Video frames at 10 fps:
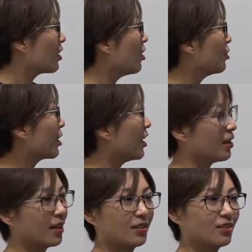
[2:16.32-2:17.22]

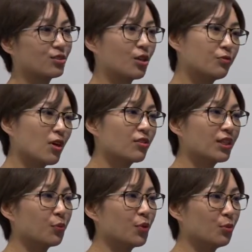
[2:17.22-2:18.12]
Okay, so
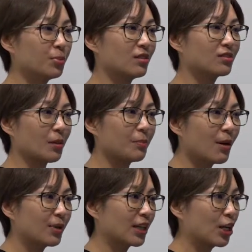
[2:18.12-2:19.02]
following will be some
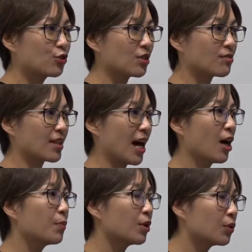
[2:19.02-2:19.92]
publications.
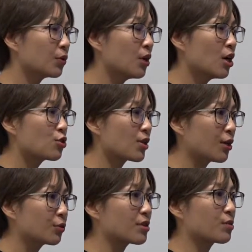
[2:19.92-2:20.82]
I will
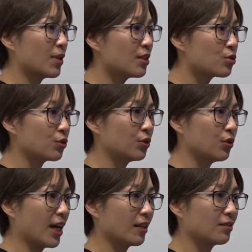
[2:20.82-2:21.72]
try to explain to
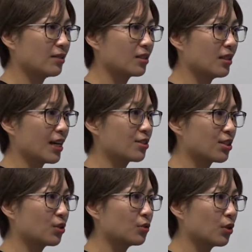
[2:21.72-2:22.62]
you and
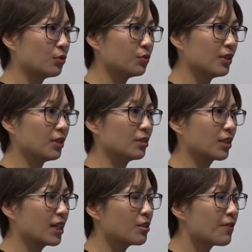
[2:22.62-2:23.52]
let you know the
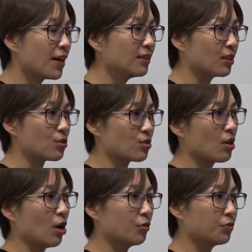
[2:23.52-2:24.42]
key
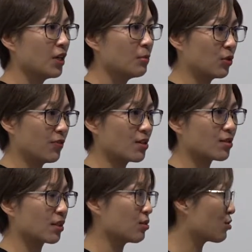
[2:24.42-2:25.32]
findings of
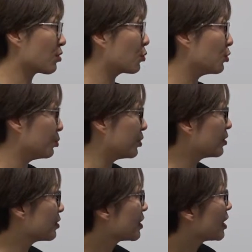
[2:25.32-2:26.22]
Professor Geng's group.
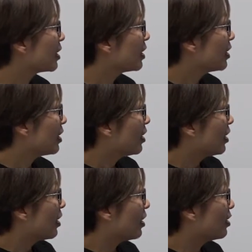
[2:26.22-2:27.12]

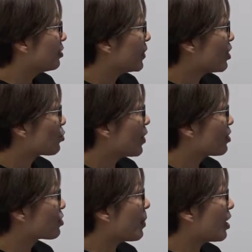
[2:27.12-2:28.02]
This one
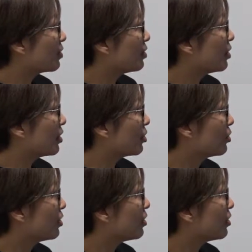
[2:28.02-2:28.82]
is about the